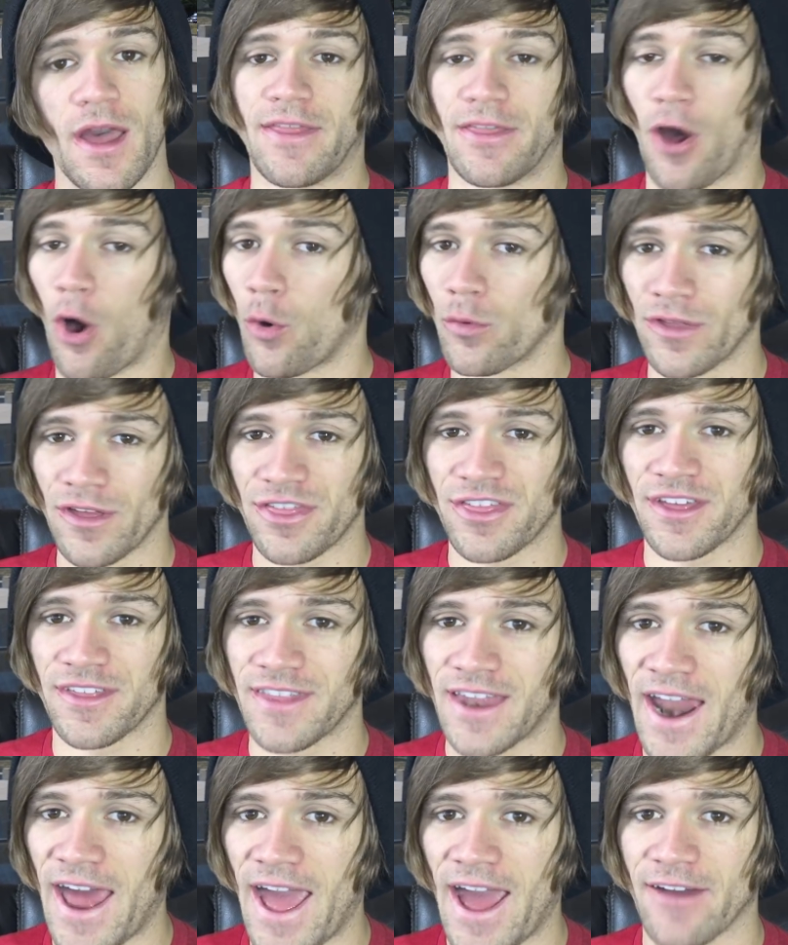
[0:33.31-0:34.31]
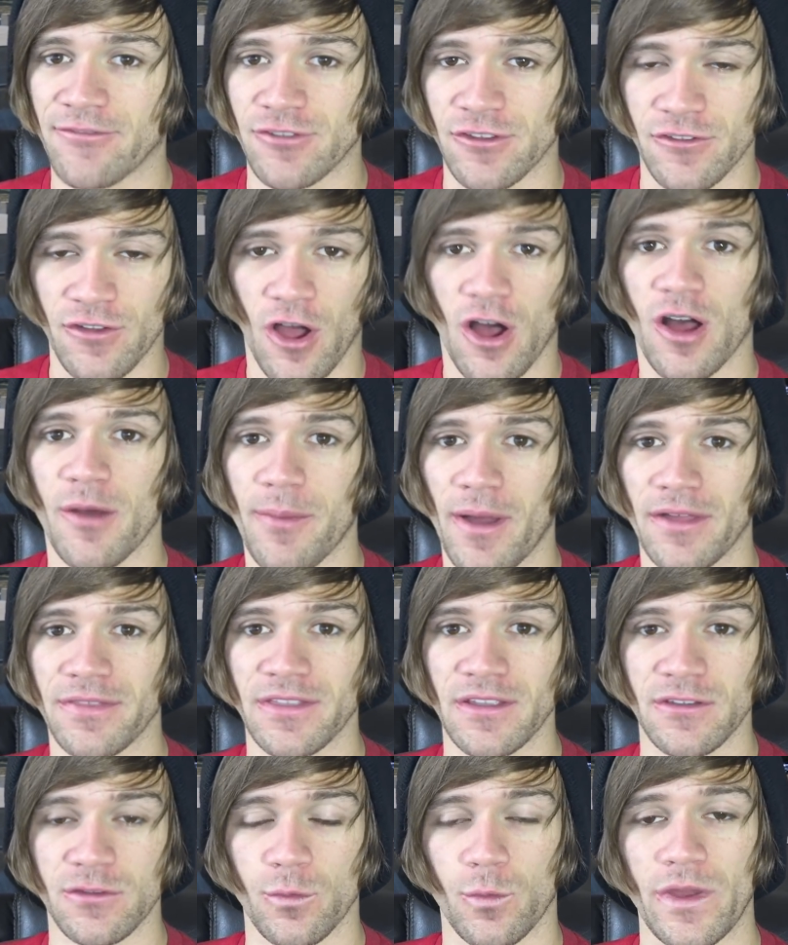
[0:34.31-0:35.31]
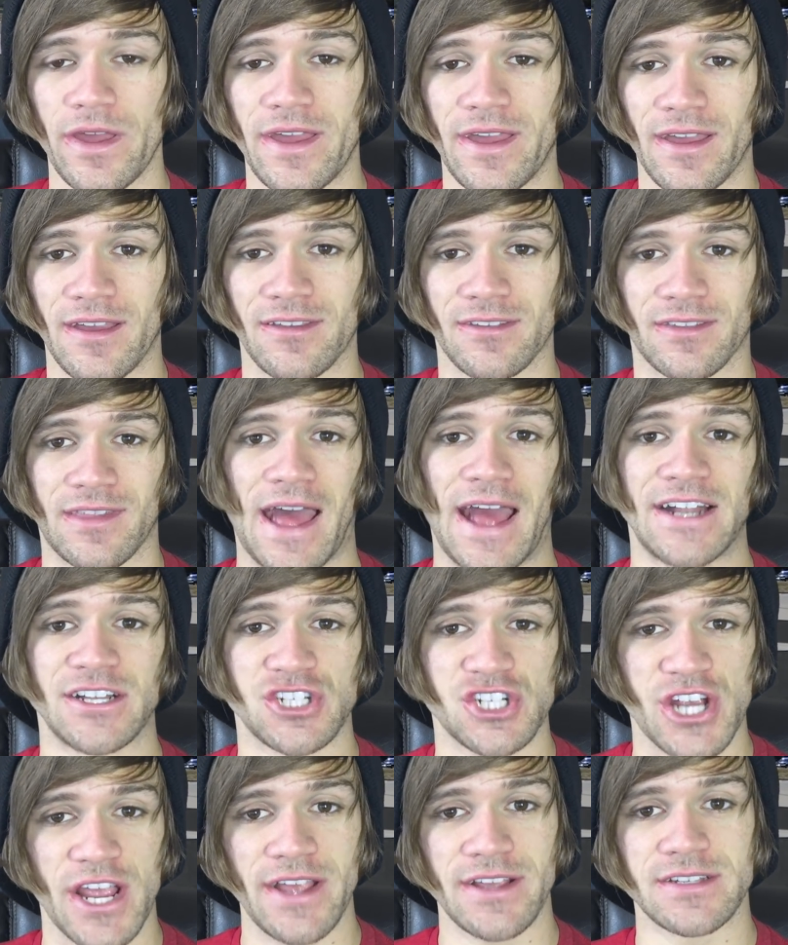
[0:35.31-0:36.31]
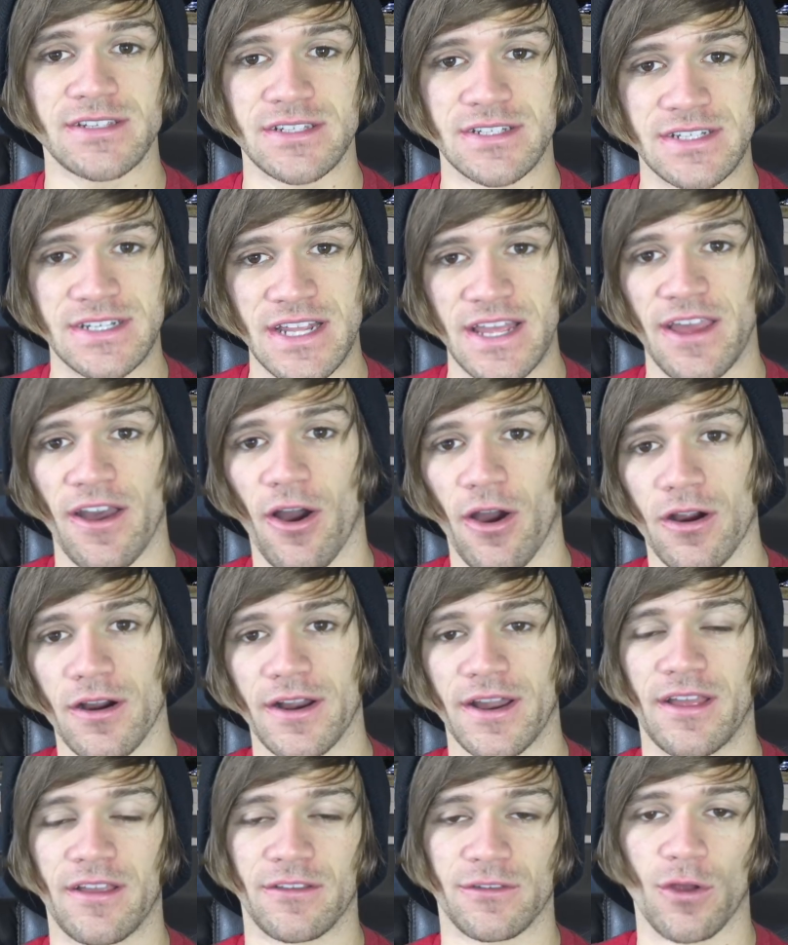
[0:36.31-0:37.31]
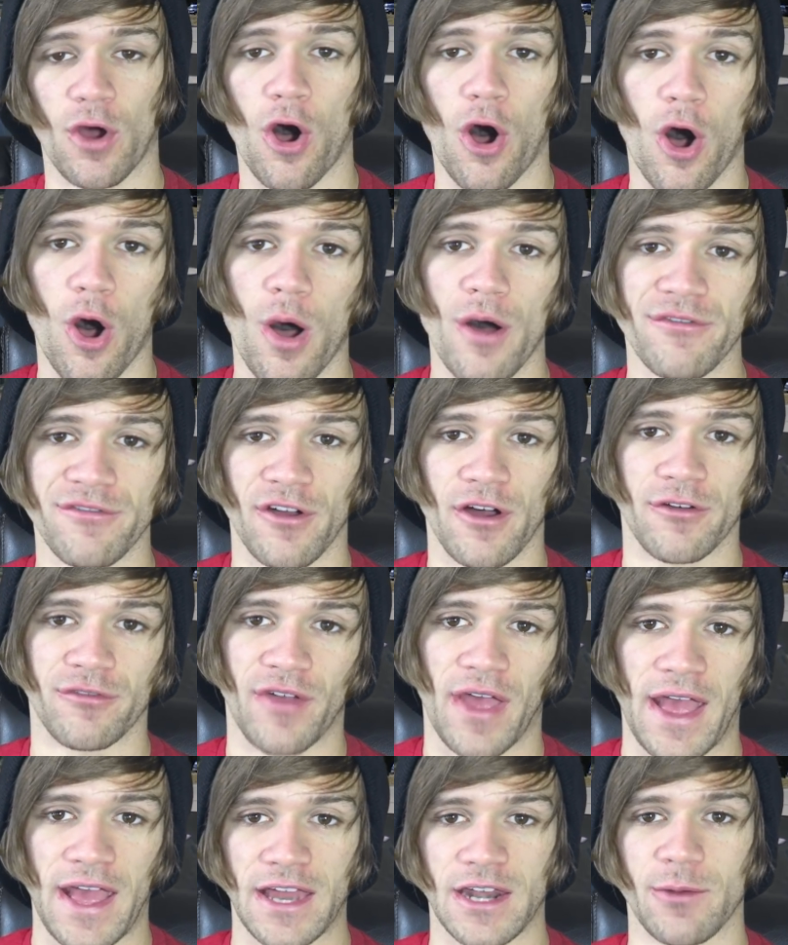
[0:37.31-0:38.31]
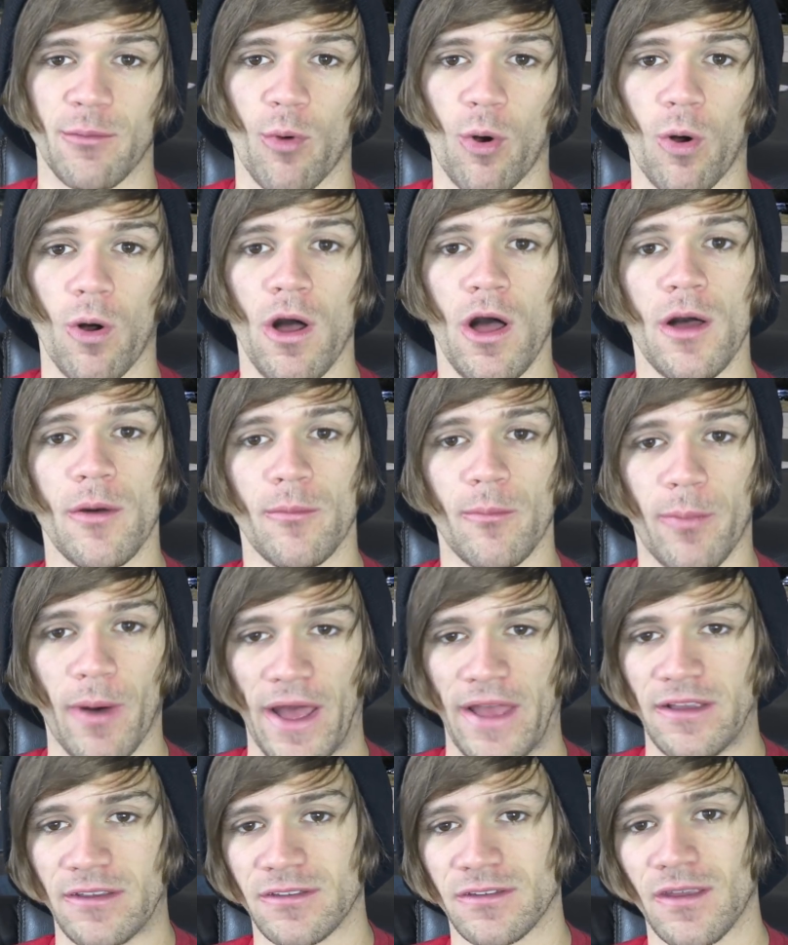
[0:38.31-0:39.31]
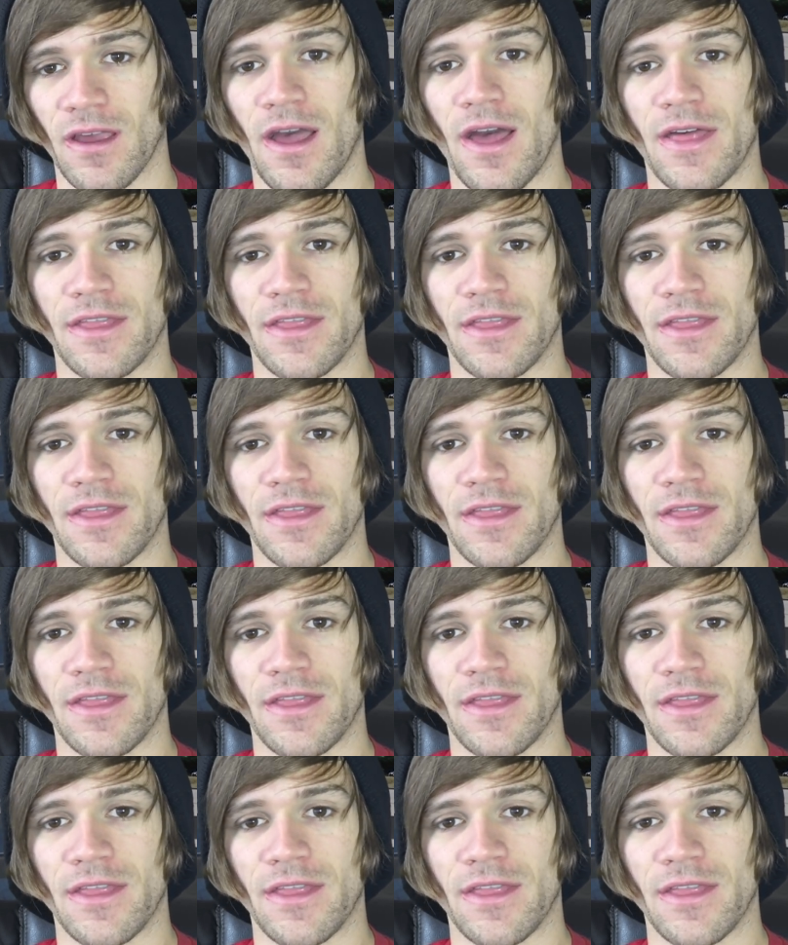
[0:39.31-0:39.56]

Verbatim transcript: And the only thing that I have to talk about this week is that Chase Dehart is off of Animal bikes